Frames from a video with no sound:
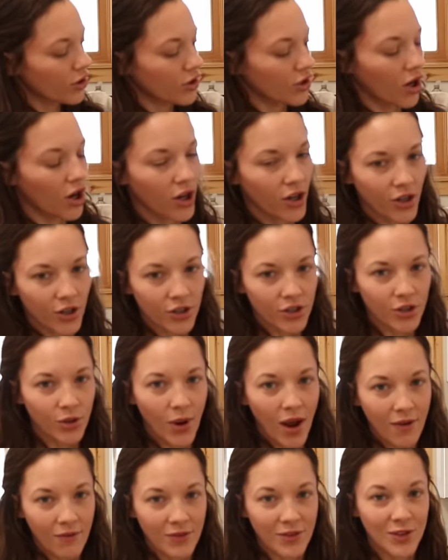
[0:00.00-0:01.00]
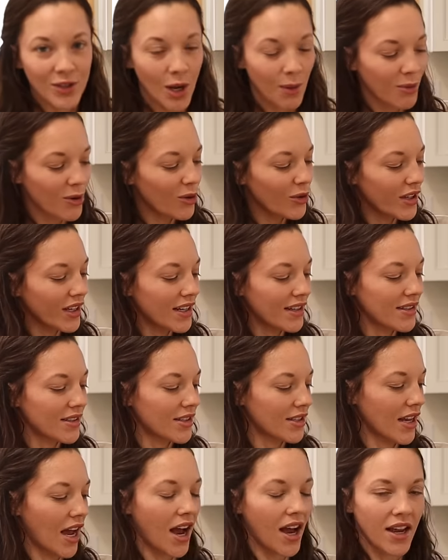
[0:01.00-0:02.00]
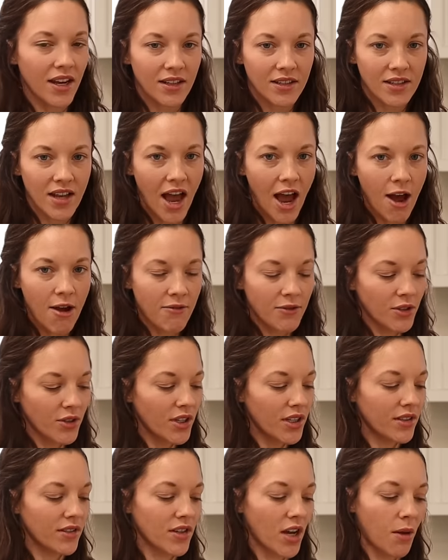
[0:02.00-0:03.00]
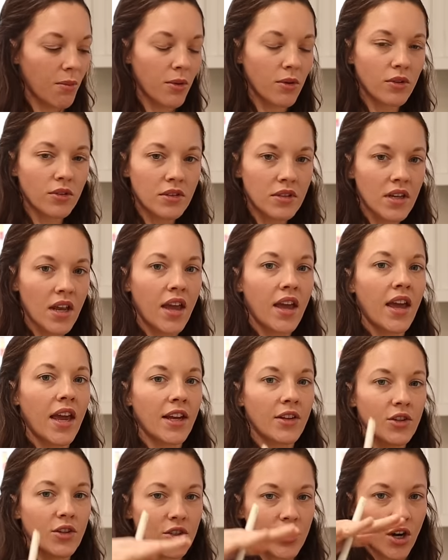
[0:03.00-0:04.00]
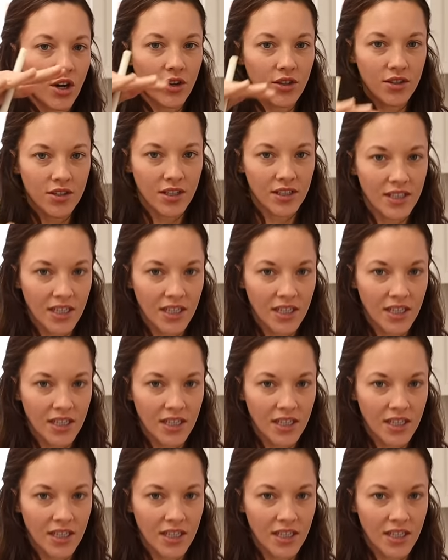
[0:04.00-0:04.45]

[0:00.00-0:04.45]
starter to have doubled in size. After it doubles, it starts to